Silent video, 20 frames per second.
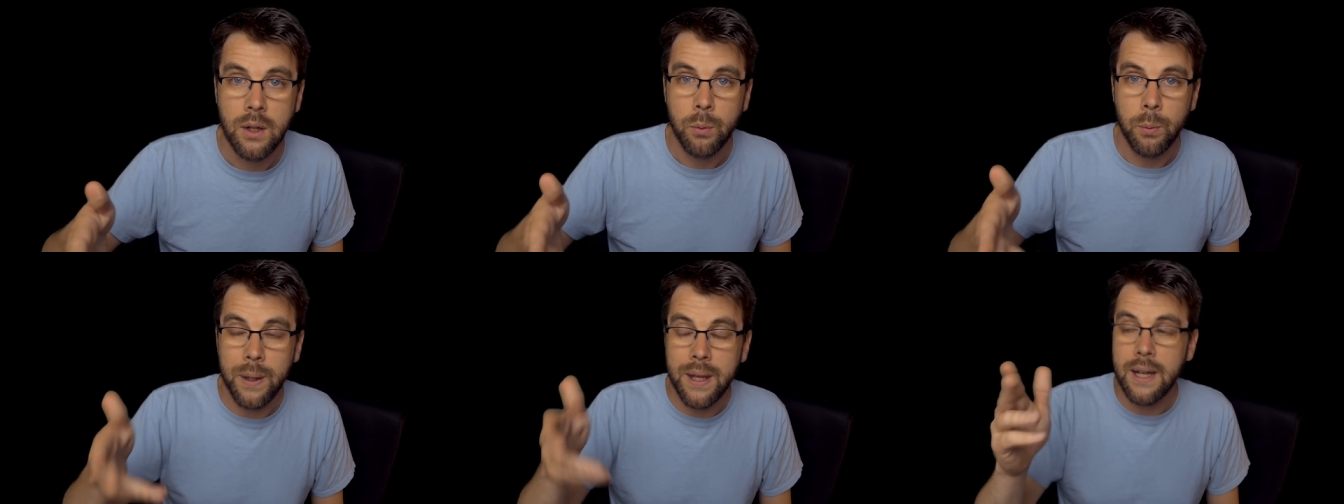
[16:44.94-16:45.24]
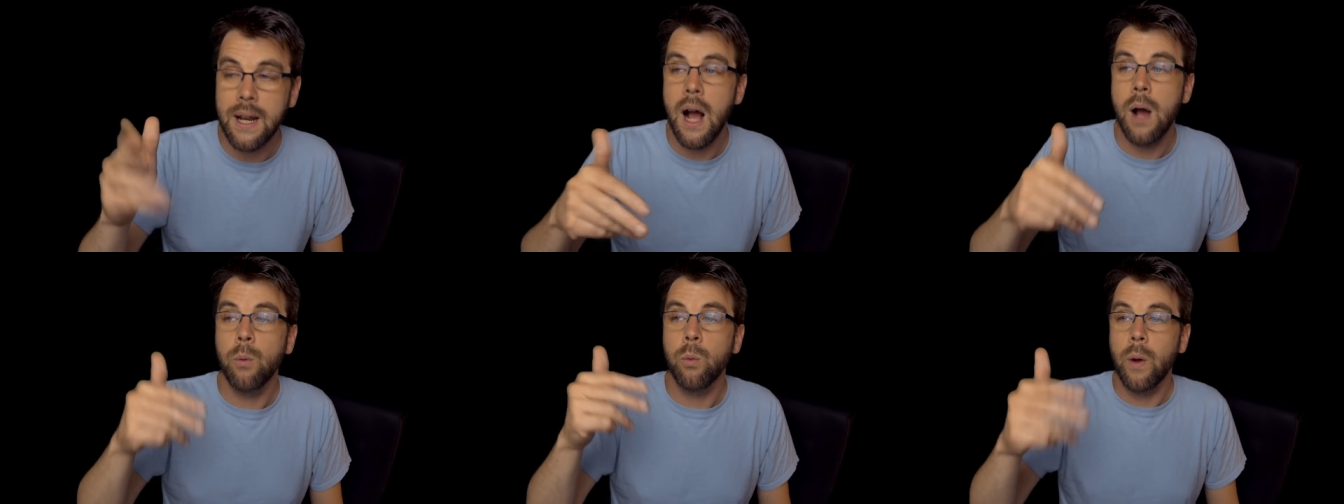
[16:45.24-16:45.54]
We
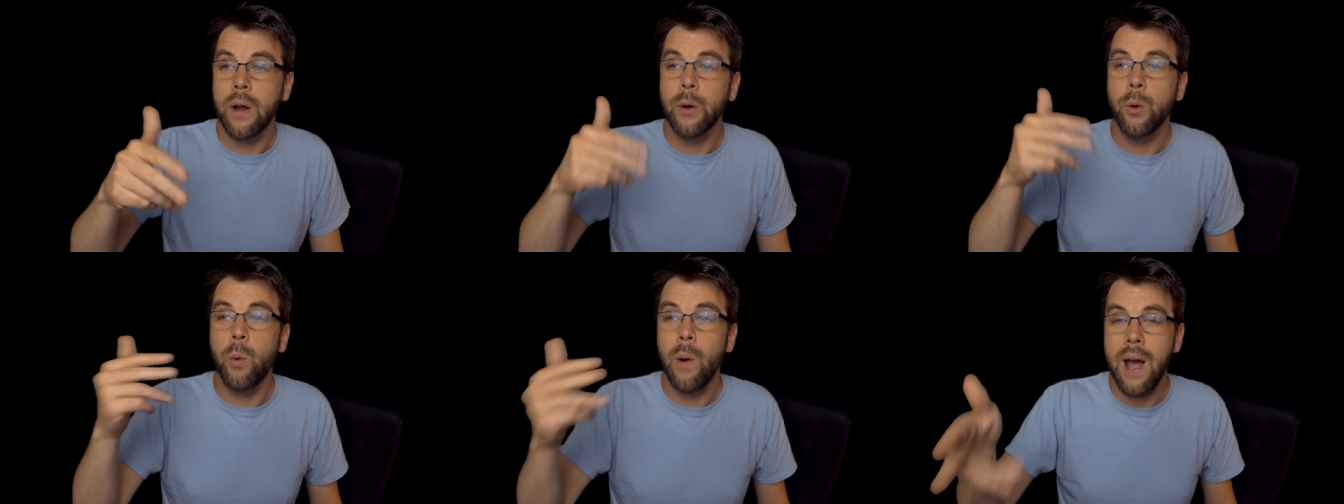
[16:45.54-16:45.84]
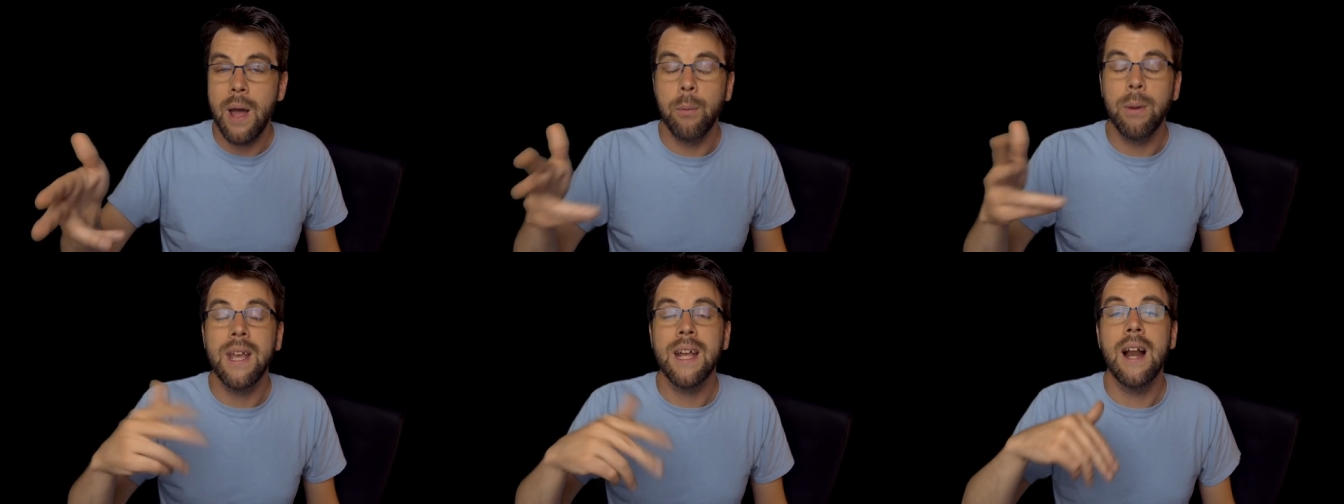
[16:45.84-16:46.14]
cannot run
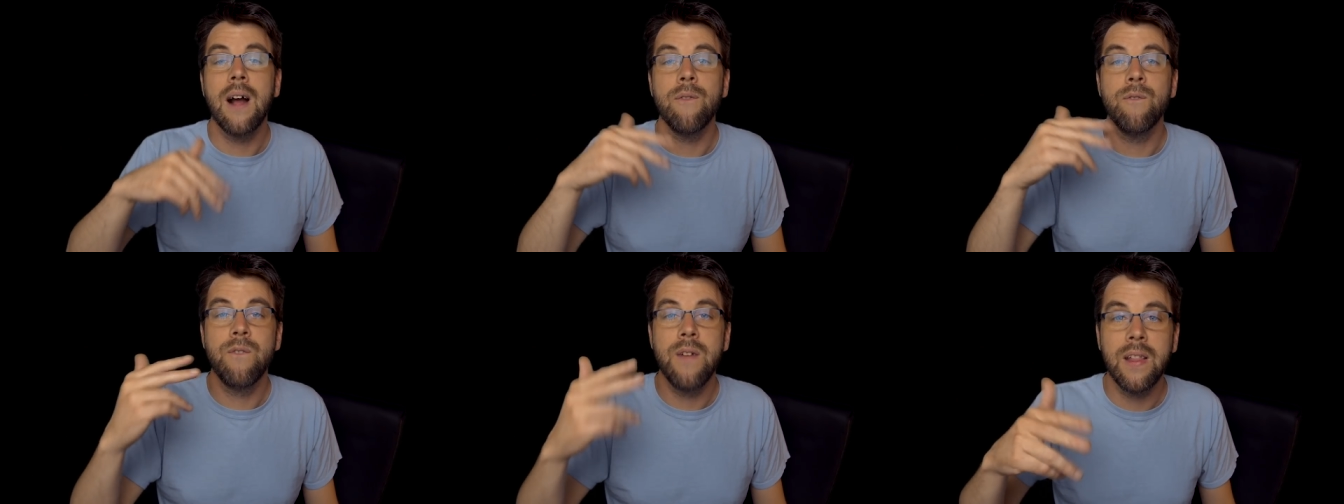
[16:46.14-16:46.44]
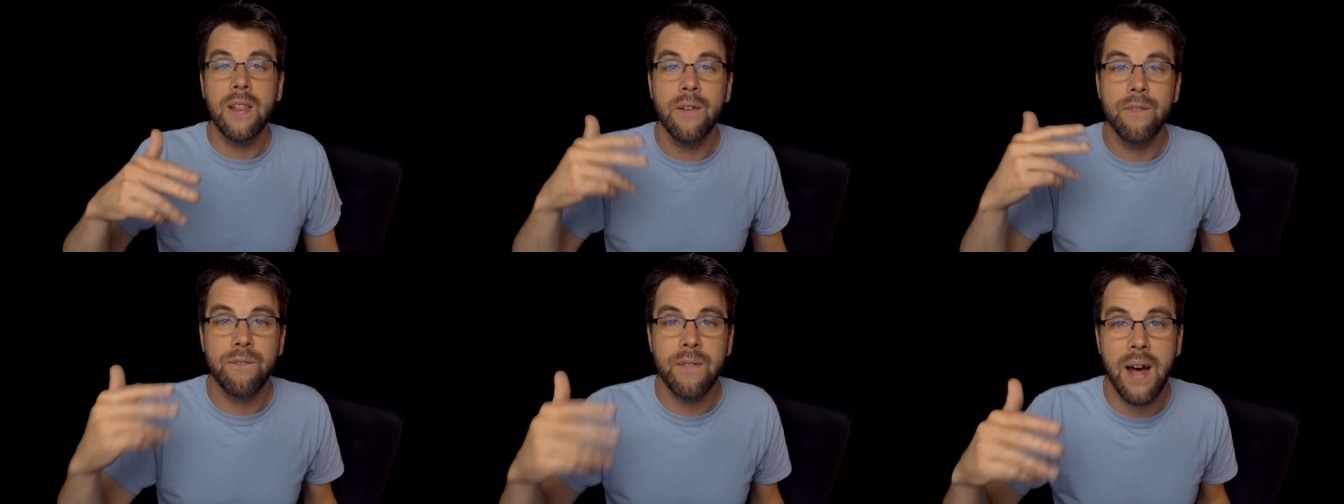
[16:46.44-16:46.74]
away, we cannot
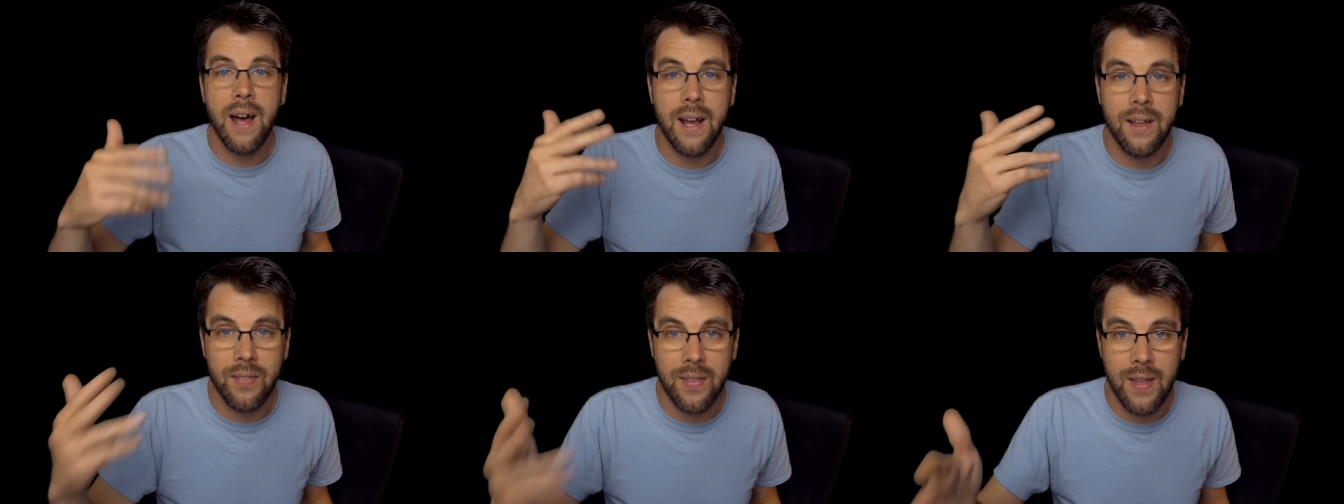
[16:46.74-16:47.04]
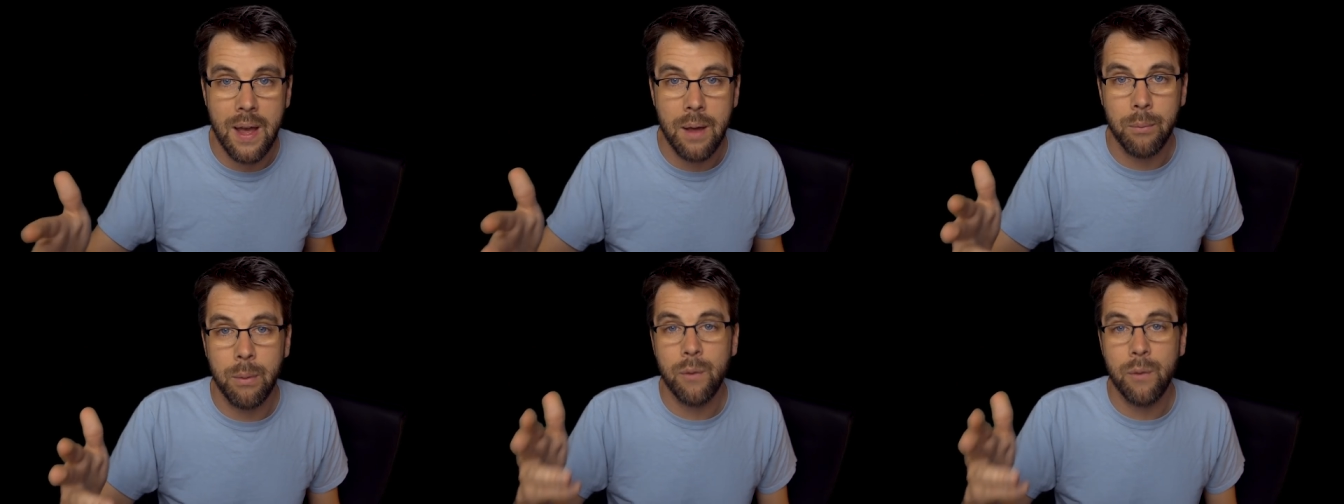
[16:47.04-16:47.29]
vilify them.